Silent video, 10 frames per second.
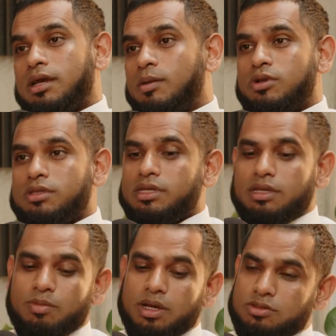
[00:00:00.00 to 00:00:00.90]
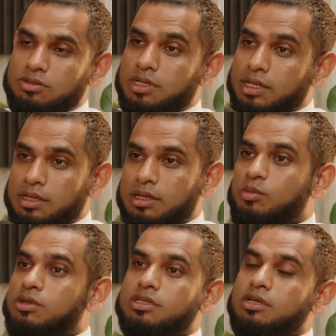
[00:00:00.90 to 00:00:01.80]
I'm gonna think about today,
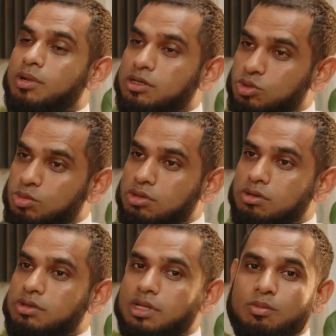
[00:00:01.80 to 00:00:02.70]
I'm gonna think about tomorrow,